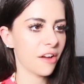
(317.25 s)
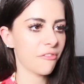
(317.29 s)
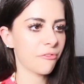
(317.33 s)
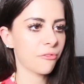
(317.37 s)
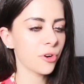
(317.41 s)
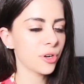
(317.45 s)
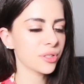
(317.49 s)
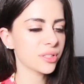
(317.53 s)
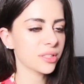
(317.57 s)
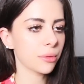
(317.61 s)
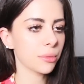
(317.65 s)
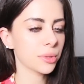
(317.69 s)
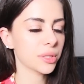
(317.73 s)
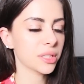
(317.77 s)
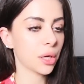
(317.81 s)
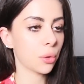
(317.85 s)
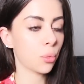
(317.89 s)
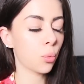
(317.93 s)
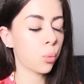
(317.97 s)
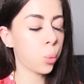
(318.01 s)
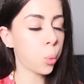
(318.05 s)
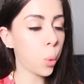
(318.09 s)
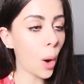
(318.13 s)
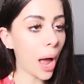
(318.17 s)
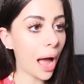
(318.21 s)
At first I was
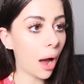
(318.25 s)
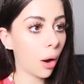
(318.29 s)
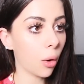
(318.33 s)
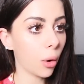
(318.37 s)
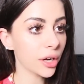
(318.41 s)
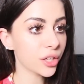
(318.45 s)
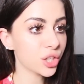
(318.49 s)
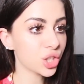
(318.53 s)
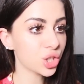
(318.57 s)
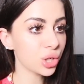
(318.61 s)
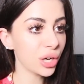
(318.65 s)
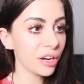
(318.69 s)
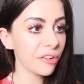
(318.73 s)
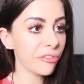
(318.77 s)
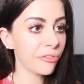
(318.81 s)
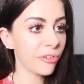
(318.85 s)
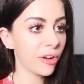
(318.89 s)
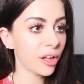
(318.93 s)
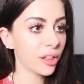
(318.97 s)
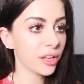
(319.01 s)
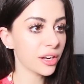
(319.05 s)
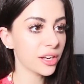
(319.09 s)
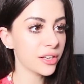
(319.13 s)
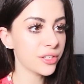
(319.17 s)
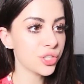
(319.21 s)
like, wow, a tree
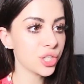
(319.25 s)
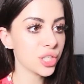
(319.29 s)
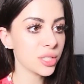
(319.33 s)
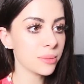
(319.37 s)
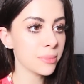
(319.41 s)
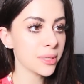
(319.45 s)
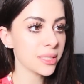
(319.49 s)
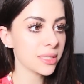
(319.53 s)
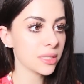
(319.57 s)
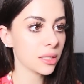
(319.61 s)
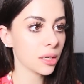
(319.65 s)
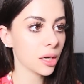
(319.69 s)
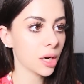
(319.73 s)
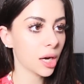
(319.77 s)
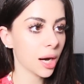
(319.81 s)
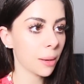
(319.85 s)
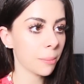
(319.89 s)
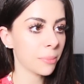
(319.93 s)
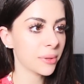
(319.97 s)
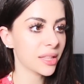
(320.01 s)
fell and it just missed the car,